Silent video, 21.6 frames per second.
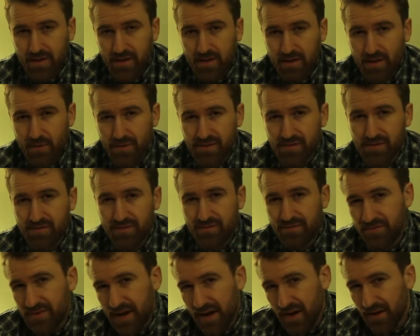It was
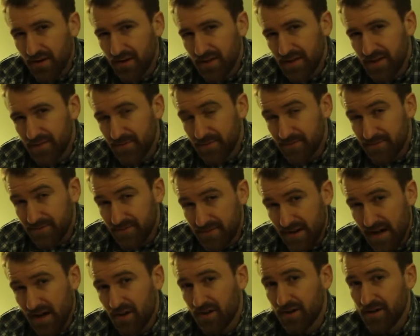very,
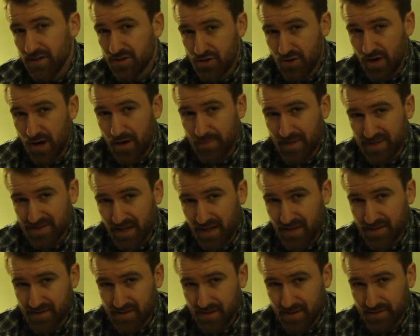very
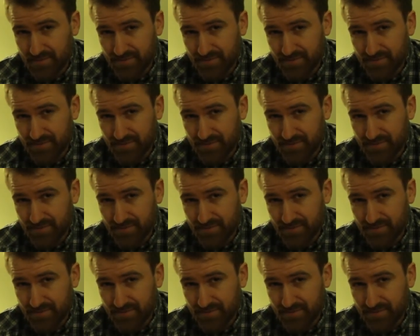traumatizing.